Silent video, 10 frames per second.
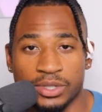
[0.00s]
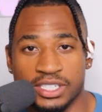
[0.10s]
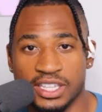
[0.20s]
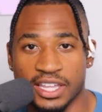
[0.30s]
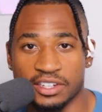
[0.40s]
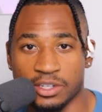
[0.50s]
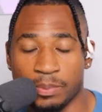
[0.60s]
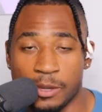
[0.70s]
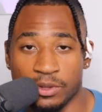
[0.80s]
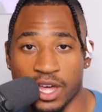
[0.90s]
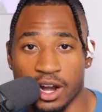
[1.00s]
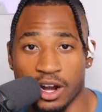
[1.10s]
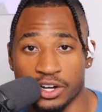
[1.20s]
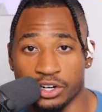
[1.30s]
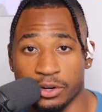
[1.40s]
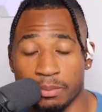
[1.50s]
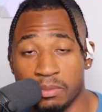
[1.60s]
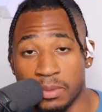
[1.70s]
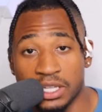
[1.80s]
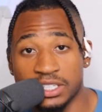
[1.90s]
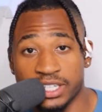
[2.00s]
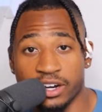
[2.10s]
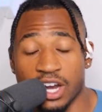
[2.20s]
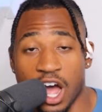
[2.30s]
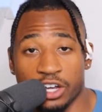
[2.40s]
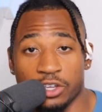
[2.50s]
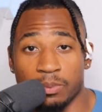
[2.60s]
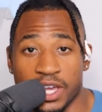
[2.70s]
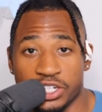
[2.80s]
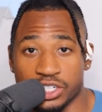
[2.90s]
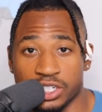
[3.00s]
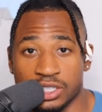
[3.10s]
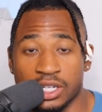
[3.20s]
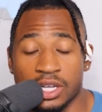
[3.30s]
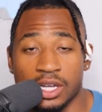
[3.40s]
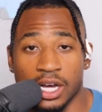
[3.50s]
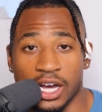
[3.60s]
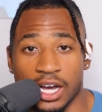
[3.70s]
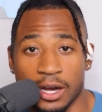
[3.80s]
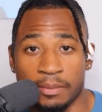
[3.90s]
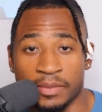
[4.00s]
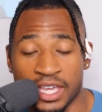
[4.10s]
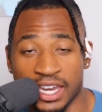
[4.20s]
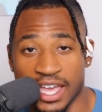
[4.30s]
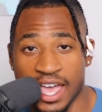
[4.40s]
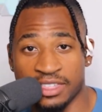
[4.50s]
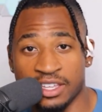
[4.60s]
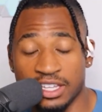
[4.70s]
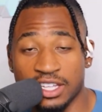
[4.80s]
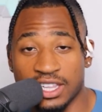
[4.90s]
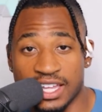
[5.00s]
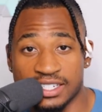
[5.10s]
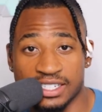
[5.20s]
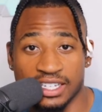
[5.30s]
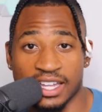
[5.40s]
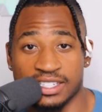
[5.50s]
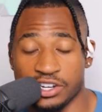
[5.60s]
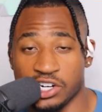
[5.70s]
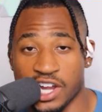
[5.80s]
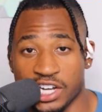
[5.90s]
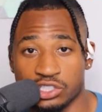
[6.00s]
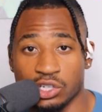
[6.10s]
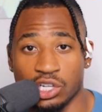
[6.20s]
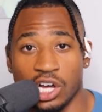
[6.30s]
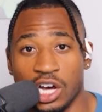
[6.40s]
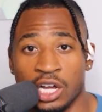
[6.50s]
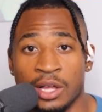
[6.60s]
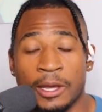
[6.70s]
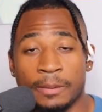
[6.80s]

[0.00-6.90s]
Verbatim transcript: We see that there's a people that are under military occupation, uh, getting ethnically cleansed against international law,